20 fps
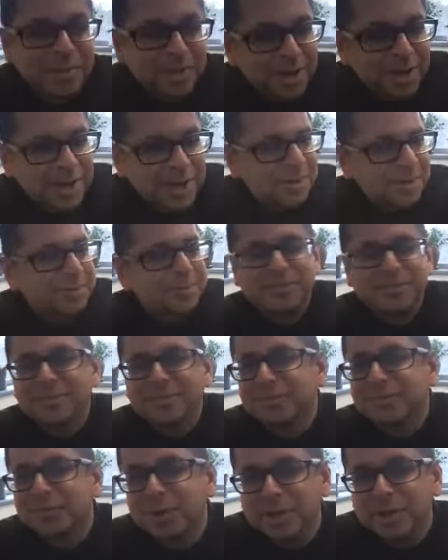Um,
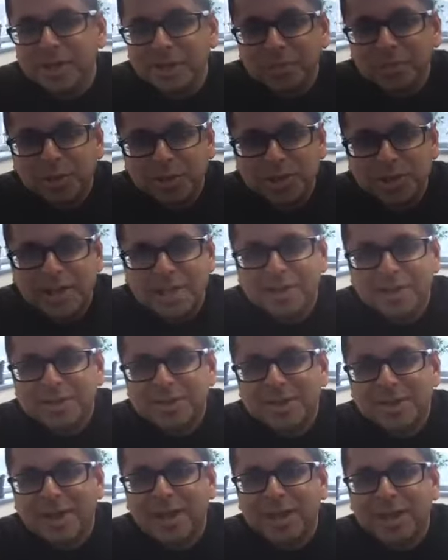really appreciate your
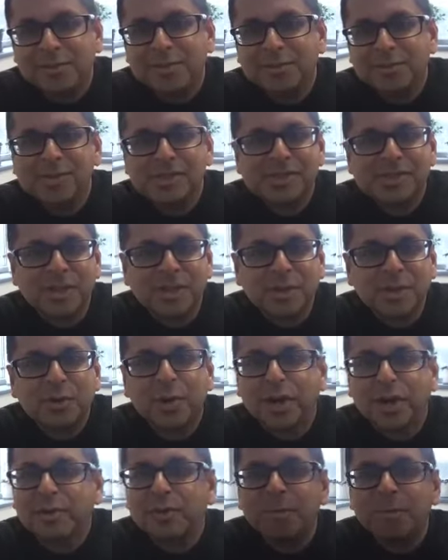time. Just a
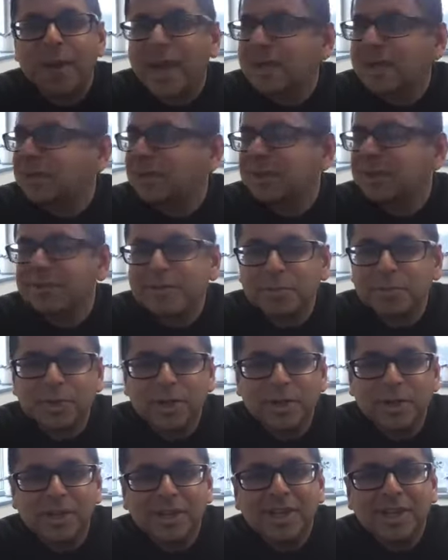quick reminder,
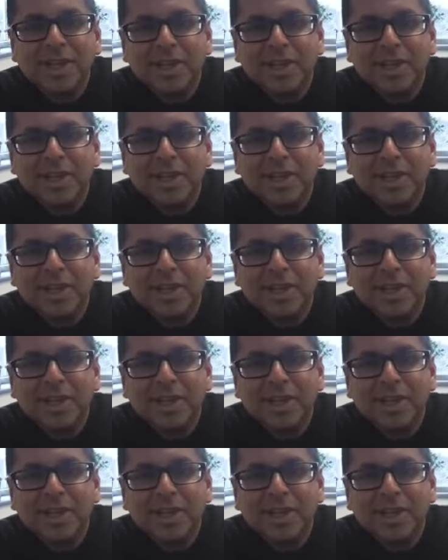everybody.